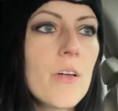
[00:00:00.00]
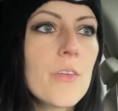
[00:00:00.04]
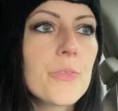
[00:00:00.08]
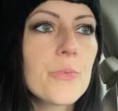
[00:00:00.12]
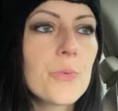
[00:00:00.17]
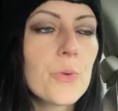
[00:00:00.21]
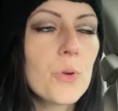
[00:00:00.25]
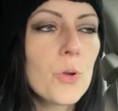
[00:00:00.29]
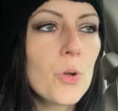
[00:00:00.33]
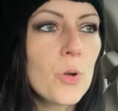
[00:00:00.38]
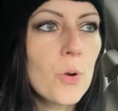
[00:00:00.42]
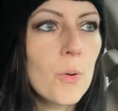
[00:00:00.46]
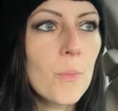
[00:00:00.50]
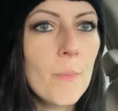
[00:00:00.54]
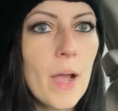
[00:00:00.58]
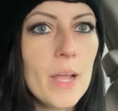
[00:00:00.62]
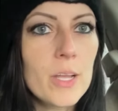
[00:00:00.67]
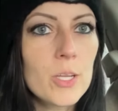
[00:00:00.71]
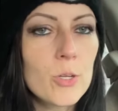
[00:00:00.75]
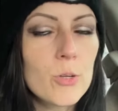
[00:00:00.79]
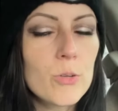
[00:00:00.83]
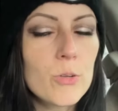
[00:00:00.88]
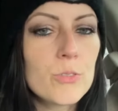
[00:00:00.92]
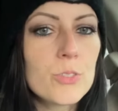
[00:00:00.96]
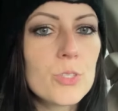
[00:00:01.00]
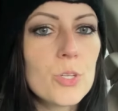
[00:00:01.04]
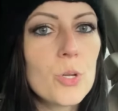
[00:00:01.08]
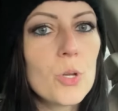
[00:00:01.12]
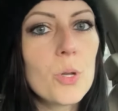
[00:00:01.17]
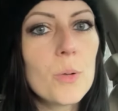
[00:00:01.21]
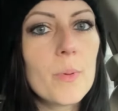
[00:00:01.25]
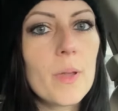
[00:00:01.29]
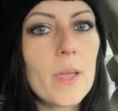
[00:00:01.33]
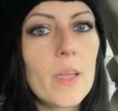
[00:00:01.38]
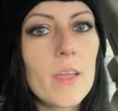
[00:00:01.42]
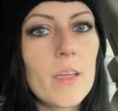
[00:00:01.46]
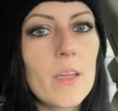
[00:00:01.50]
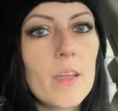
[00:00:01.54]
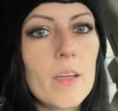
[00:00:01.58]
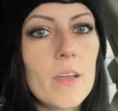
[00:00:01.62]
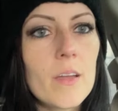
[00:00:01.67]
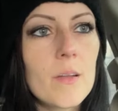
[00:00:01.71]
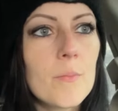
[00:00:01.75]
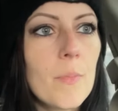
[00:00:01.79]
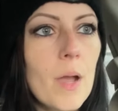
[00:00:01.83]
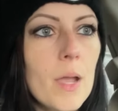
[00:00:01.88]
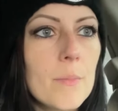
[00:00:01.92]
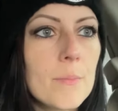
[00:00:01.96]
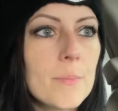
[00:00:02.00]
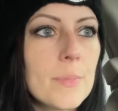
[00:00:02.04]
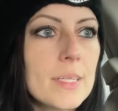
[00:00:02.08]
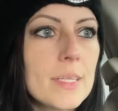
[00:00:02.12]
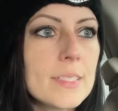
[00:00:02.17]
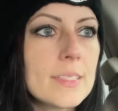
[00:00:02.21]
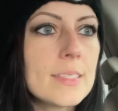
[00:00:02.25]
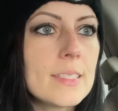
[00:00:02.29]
through my YouTube and my business.